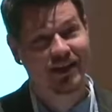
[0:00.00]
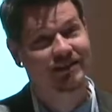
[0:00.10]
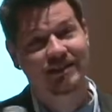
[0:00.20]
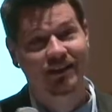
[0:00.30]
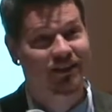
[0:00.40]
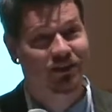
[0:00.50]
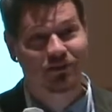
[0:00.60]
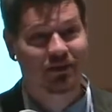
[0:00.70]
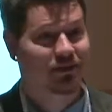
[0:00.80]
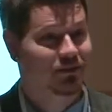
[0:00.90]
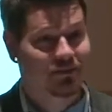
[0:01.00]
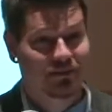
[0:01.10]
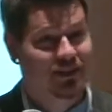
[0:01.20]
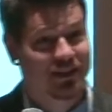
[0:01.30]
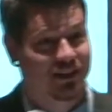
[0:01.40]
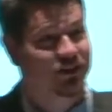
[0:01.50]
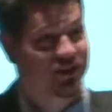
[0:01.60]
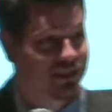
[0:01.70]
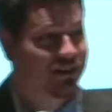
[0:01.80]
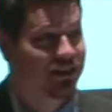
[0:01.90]
has nothing to do with
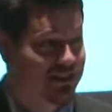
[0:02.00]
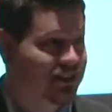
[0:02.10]
intelligence here. It's